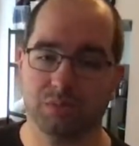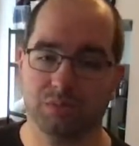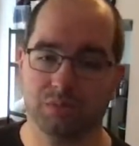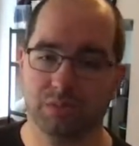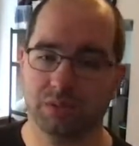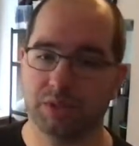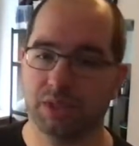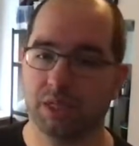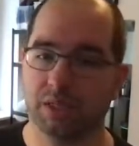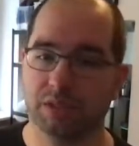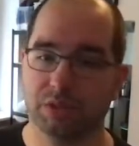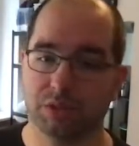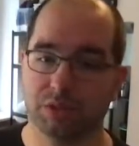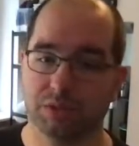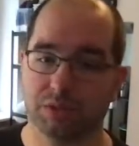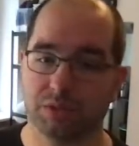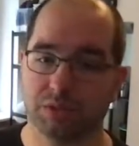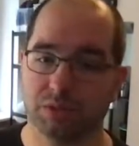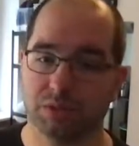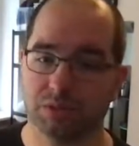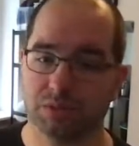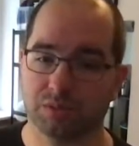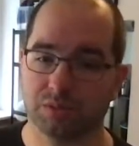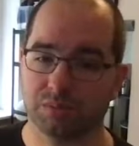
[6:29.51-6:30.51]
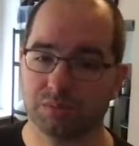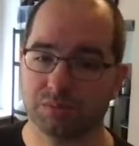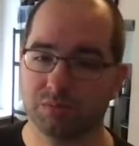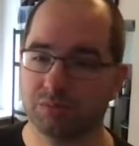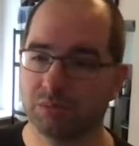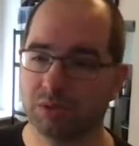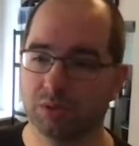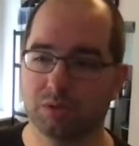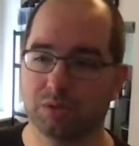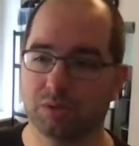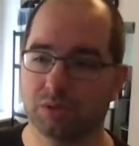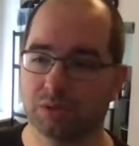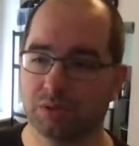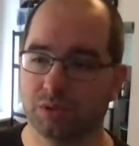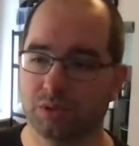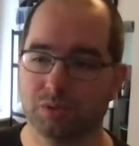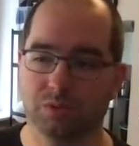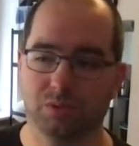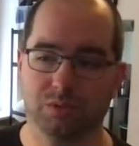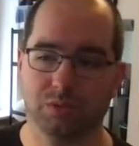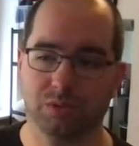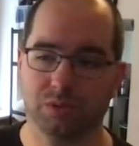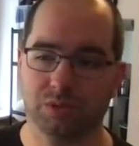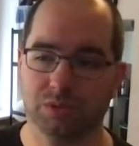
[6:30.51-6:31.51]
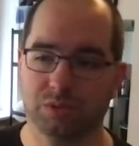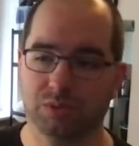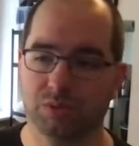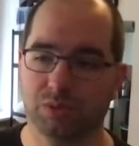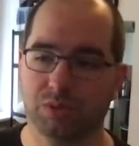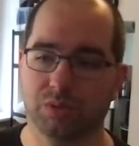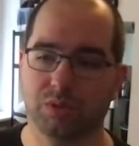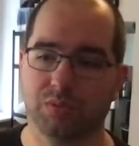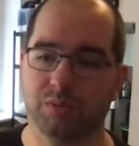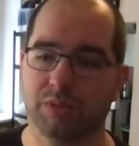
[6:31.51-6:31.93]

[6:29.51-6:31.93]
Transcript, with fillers: yeah, just don't don't don't do this one